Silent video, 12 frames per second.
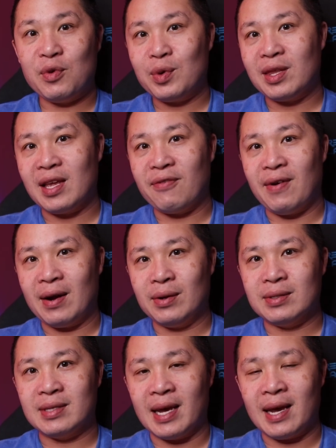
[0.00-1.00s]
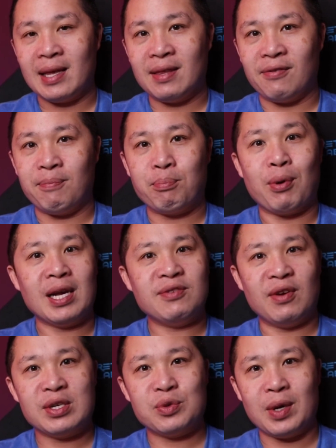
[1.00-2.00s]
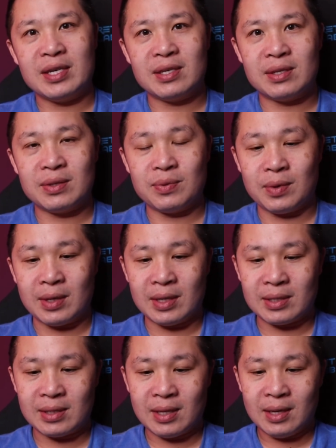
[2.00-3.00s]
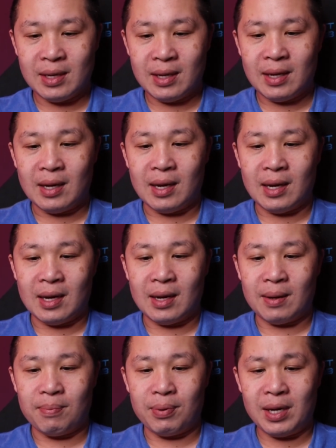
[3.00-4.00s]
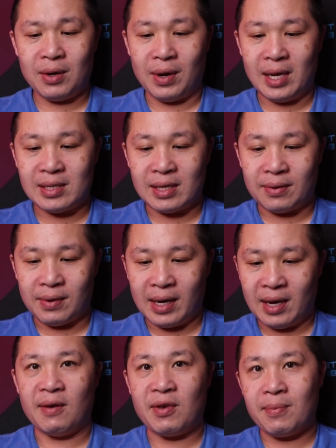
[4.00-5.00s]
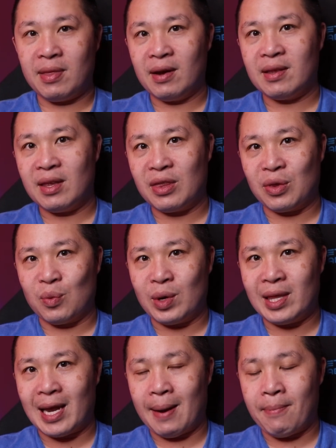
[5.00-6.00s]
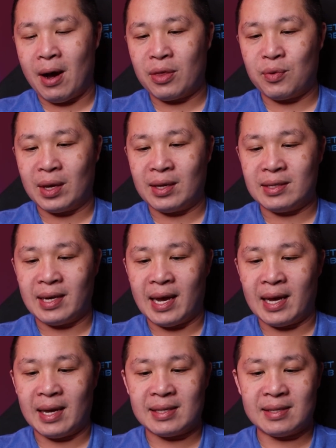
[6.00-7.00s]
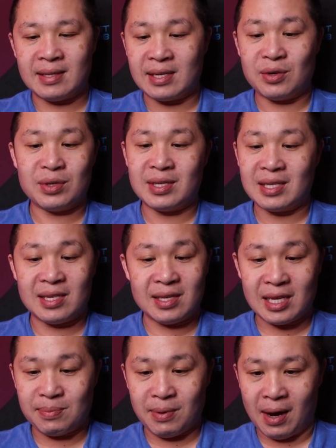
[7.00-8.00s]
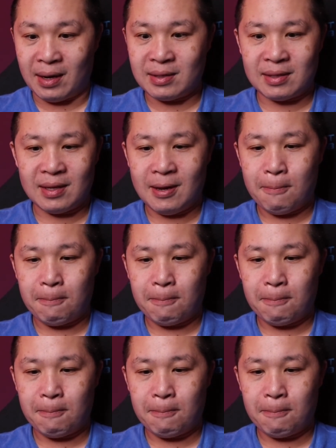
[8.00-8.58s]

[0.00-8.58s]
within that final day, the price fluctuation was pretty crazy, right? If you look at the 3 that I bought throughout the day, it's $666,